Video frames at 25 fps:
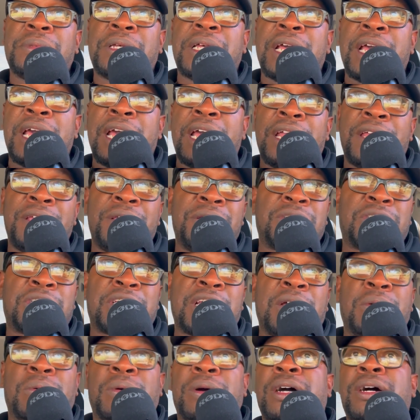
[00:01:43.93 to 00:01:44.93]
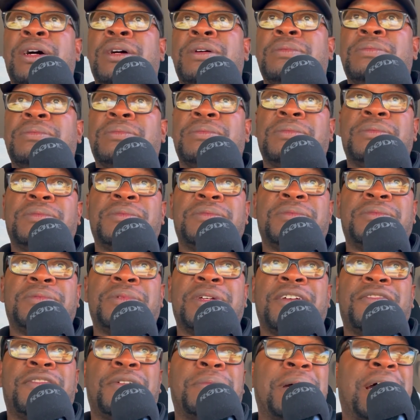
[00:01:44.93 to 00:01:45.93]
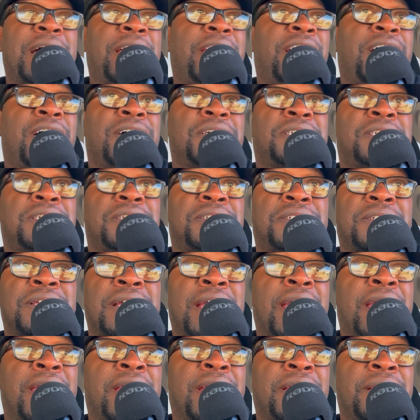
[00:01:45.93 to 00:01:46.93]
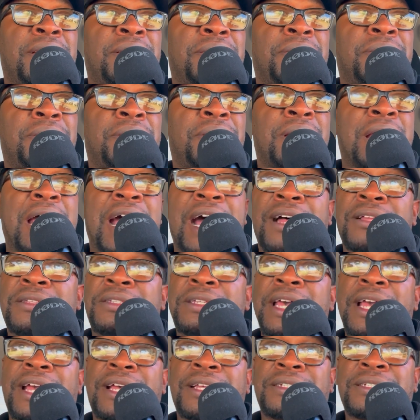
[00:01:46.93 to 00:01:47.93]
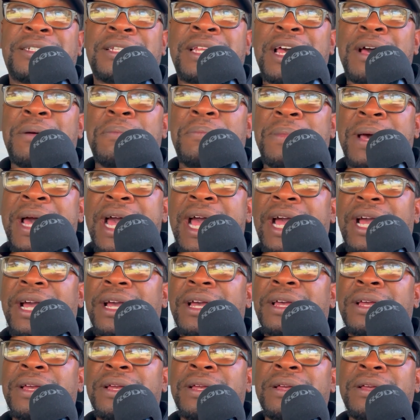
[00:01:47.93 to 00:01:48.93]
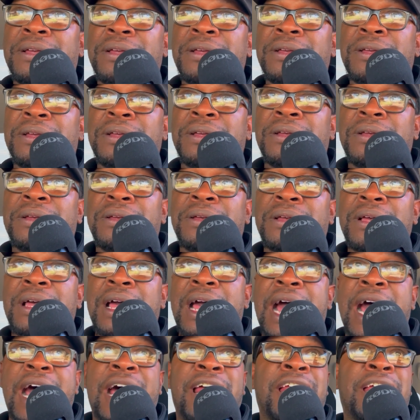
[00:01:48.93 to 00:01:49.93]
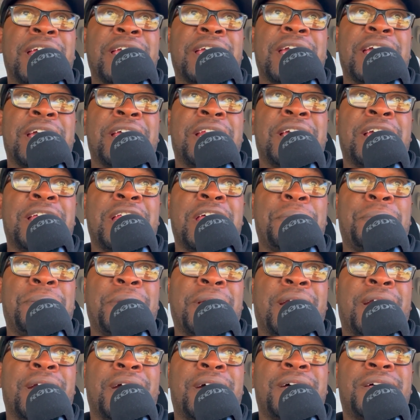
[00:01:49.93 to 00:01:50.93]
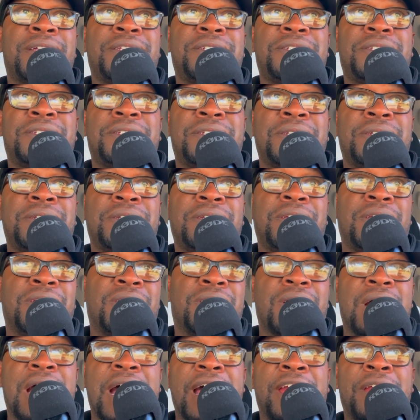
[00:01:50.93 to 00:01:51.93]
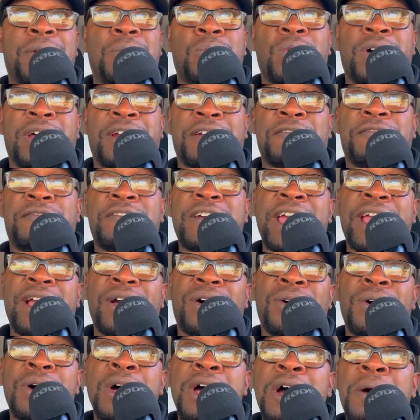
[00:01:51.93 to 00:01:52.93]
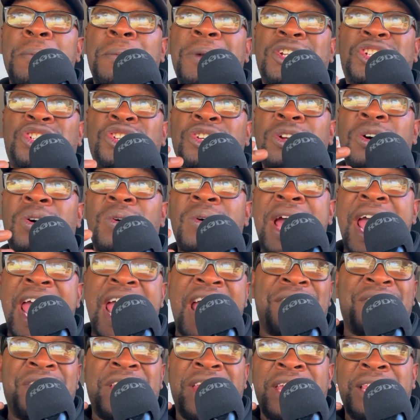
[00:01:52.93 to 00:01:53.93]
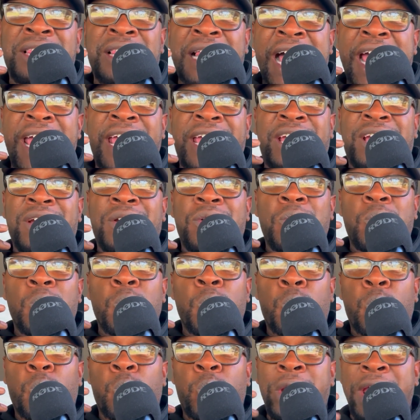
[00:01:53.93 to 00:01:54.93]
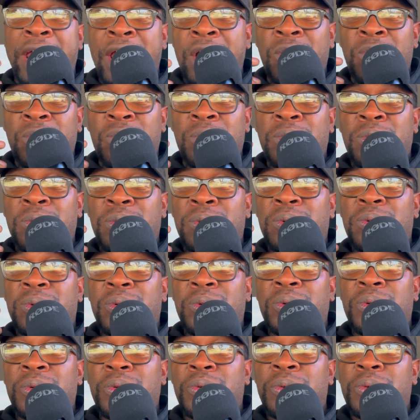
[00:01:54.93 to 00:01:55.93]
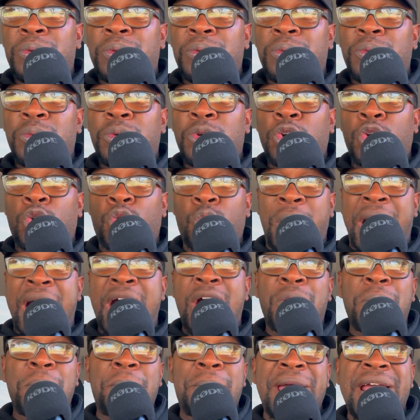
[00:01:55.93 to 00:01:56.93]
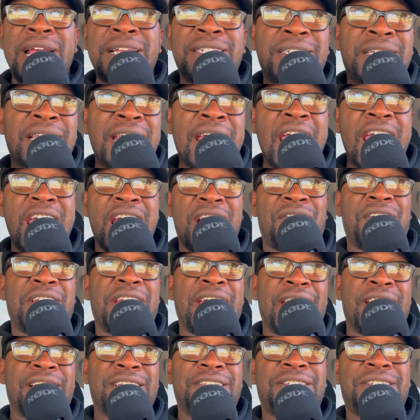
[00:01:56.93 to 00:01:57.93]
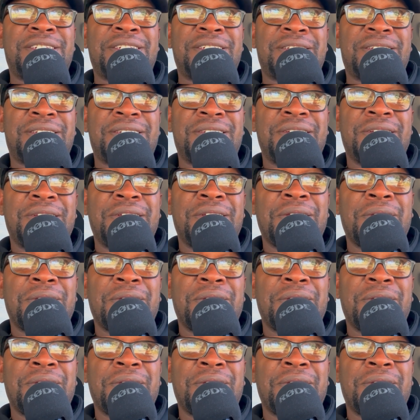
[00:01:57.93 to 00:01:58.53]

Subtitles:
and you say, well, everybody else is saying it, I'll take a step back. I didn't get in it because, I didn't want to fail. But you don't have any like real ground-based evidence